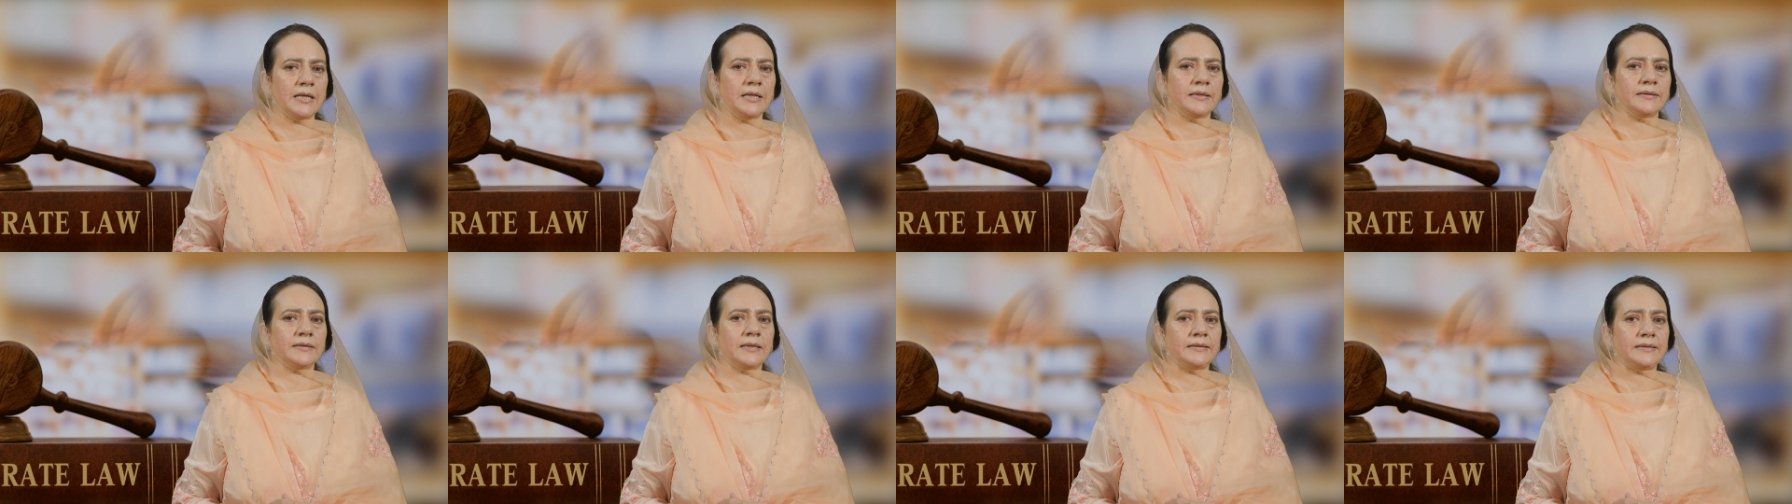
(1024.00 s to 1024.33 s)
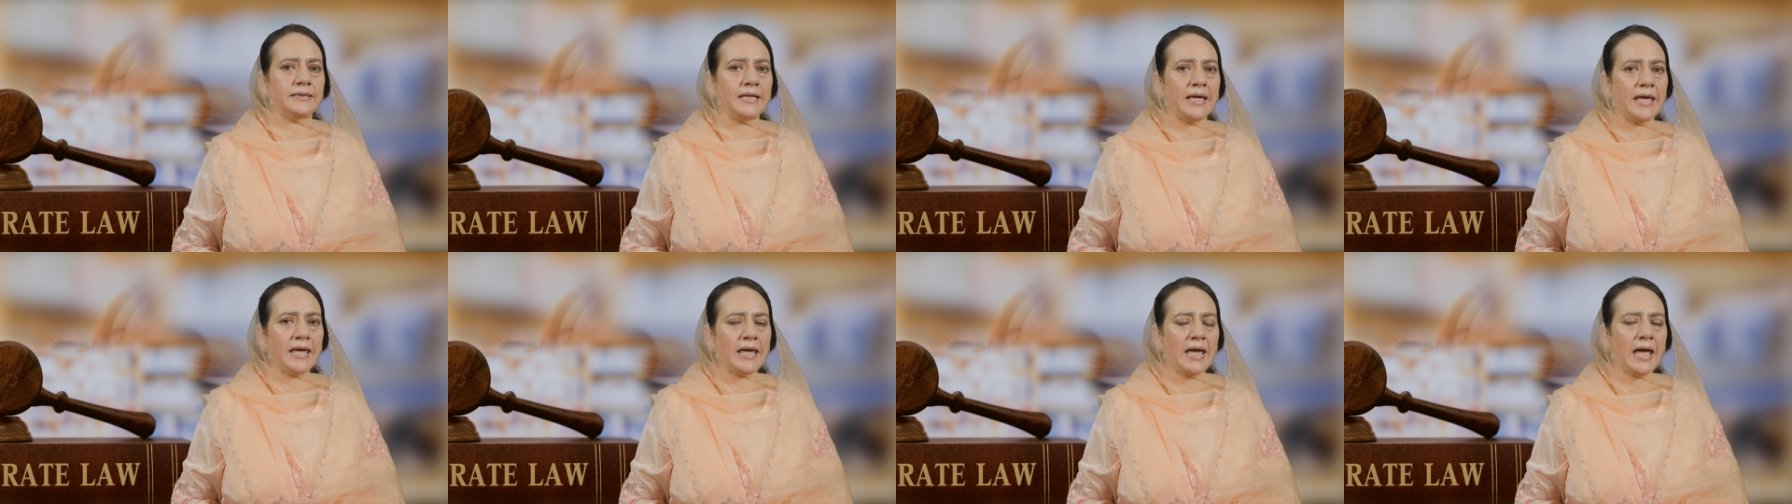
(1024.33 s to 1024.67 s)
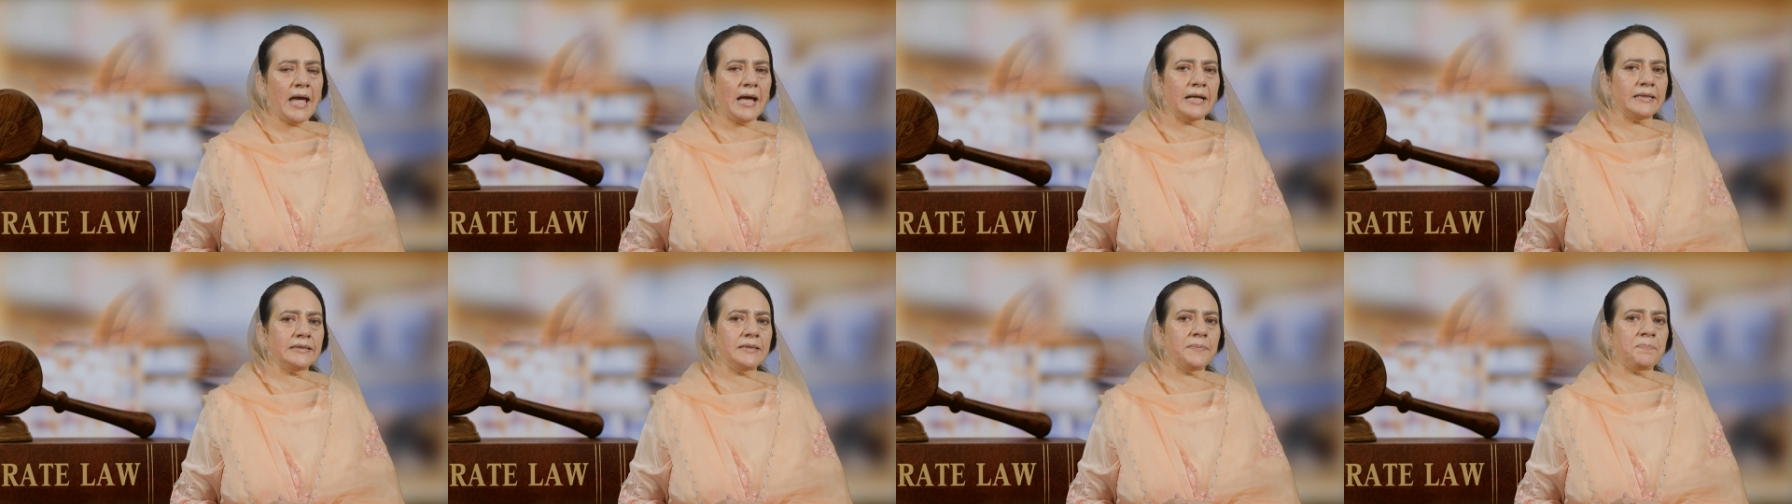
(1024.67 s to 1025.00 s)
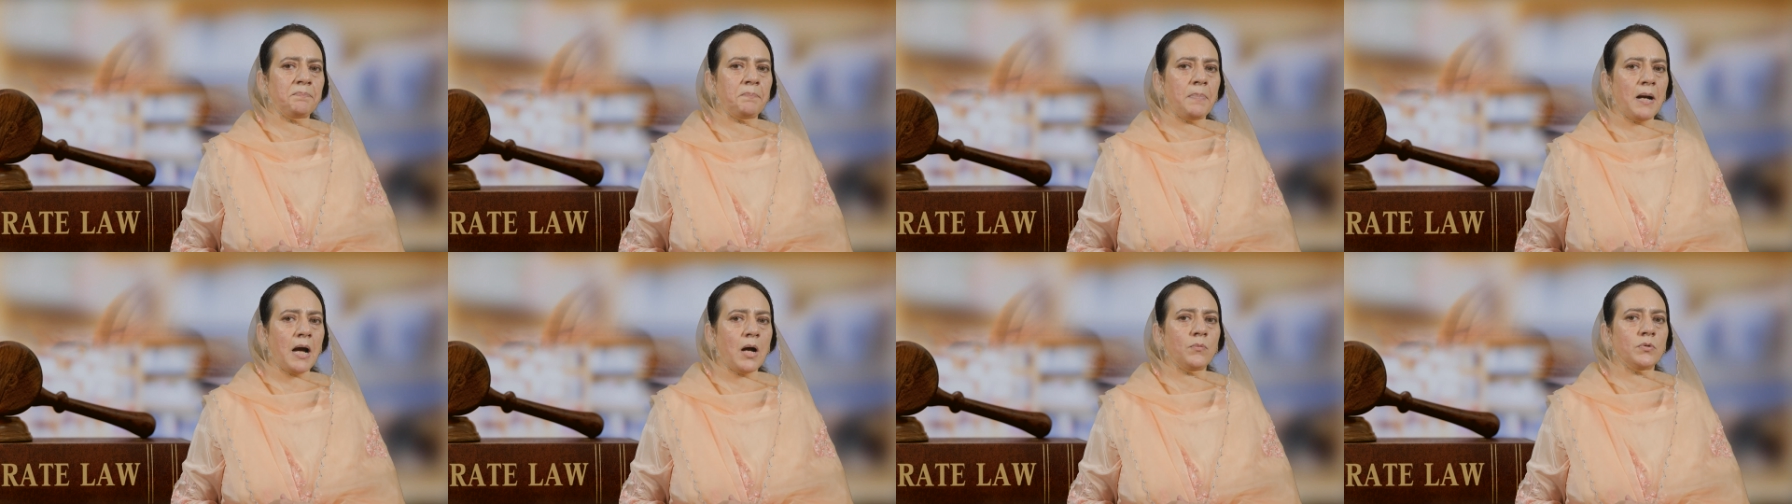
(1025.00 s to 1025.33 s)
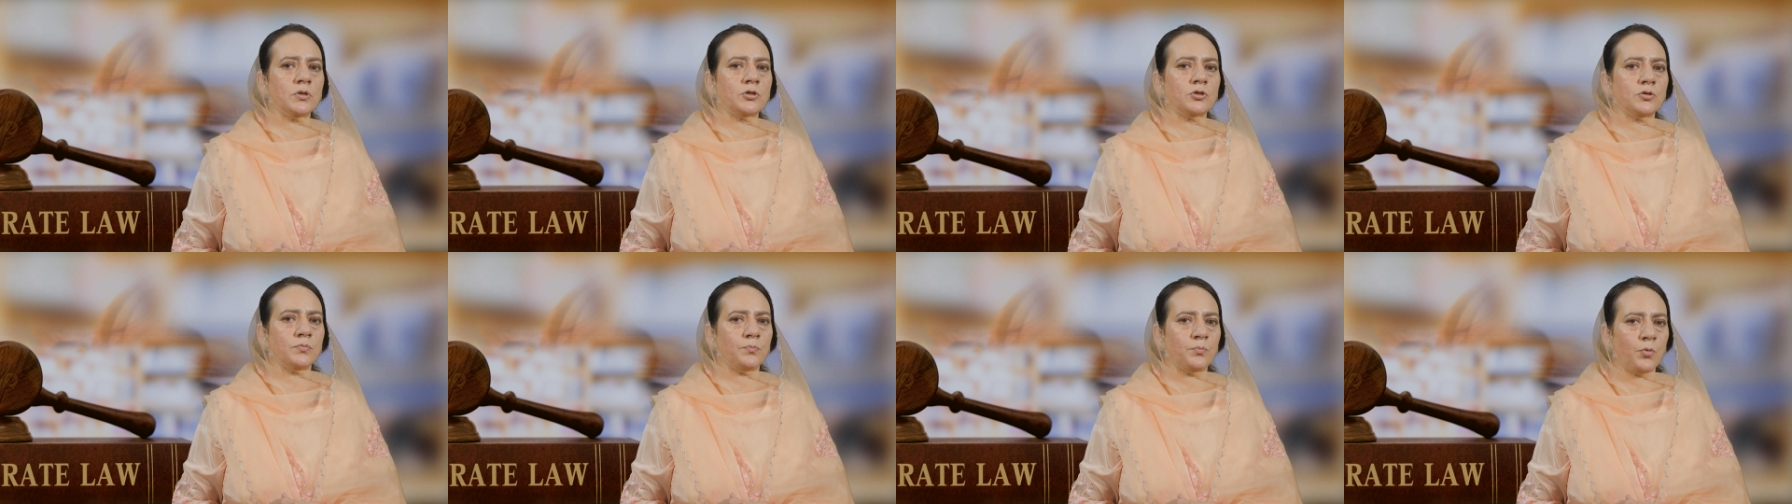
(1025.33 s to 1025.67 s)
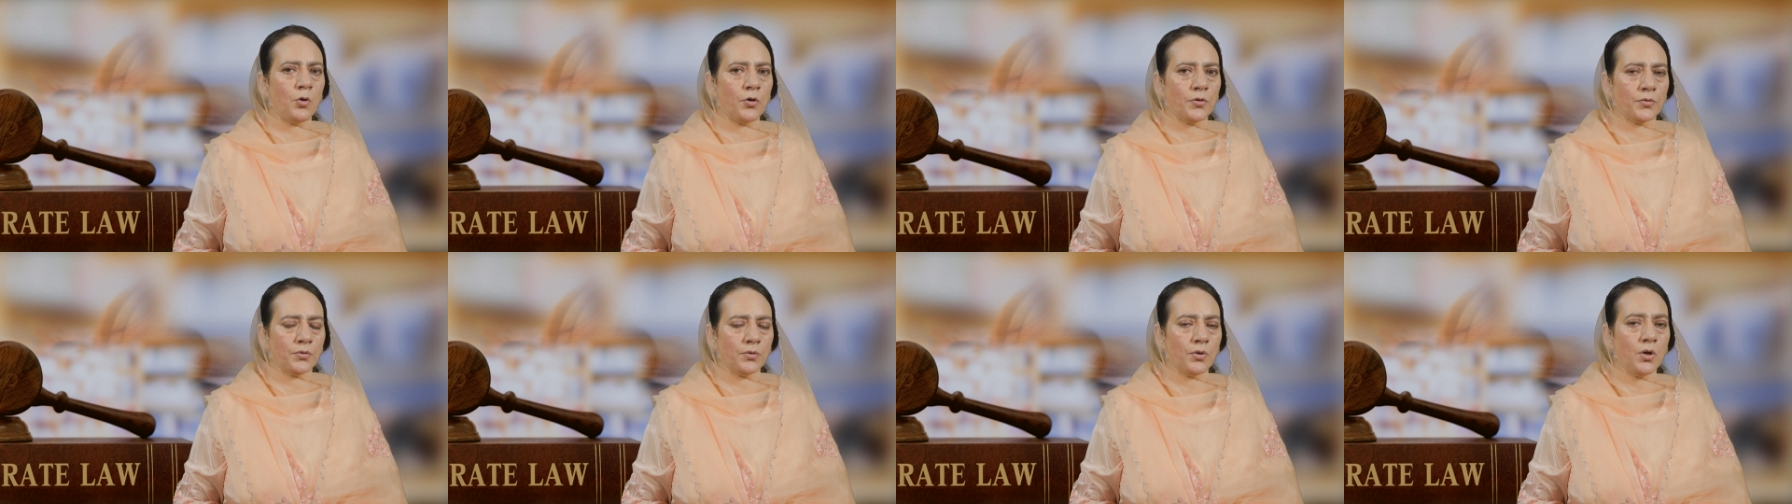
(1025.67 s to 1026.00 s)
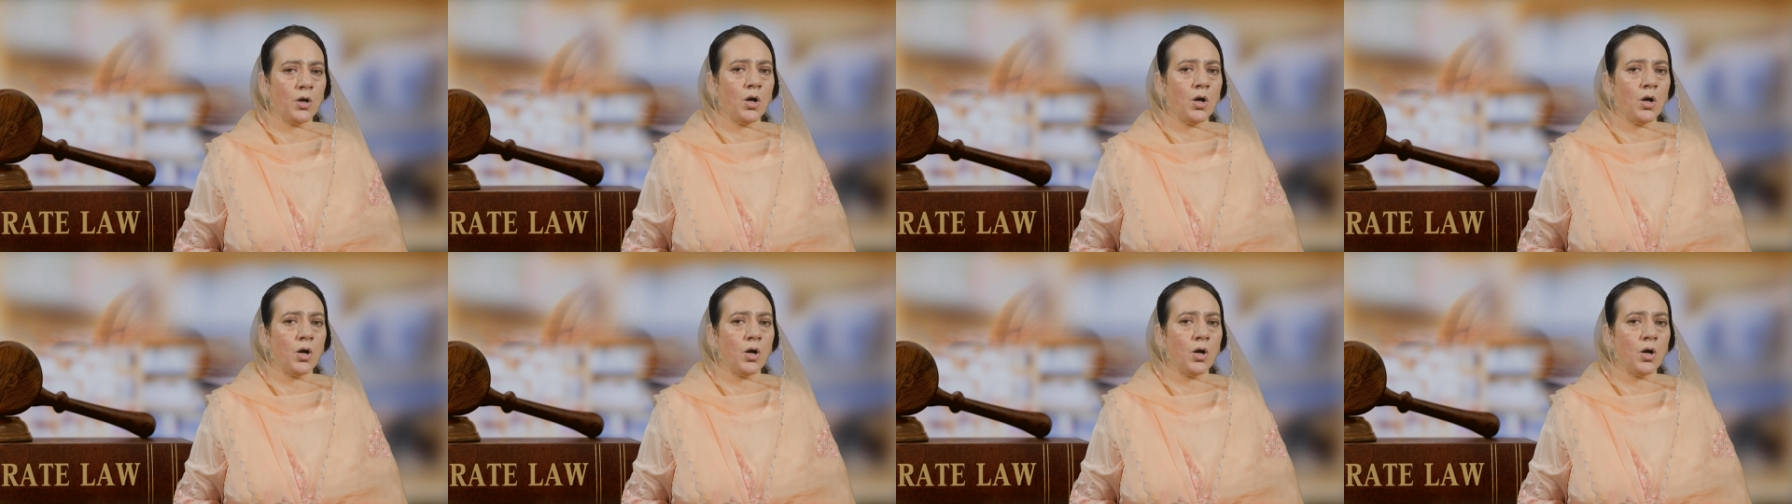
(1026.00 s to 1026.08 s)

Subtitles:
that they had the power to borrow,